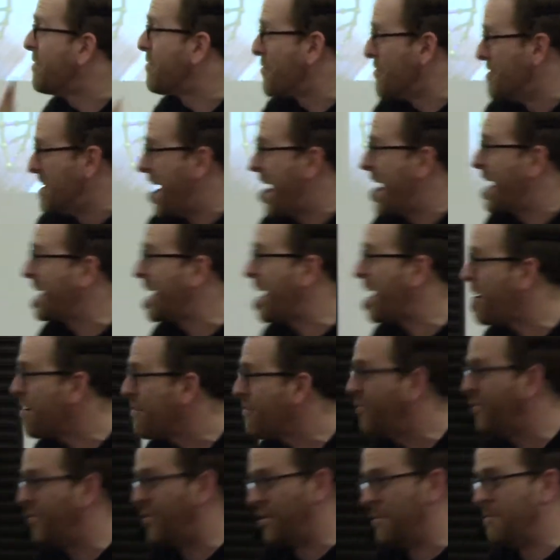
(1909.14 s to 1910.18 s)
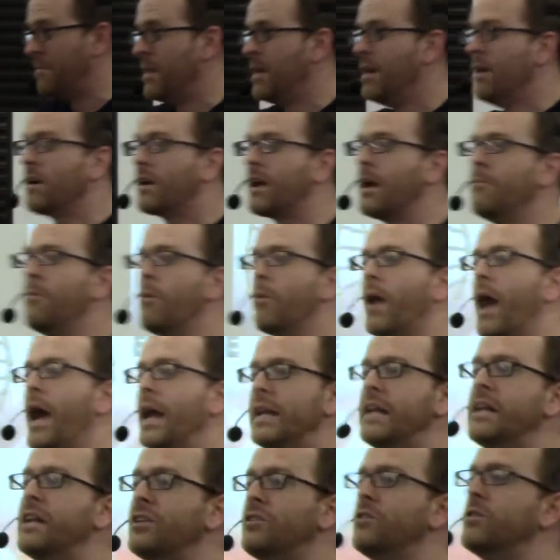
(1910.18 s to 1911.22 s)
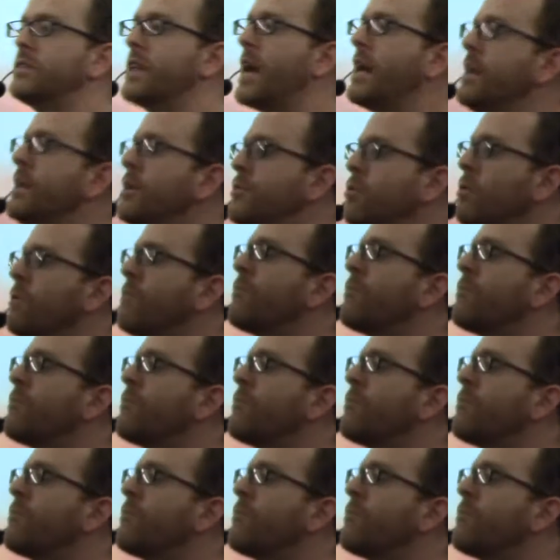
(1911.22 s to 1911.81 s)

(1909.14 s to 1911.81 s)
if we're not careful. Okay, but what I need to do is I need to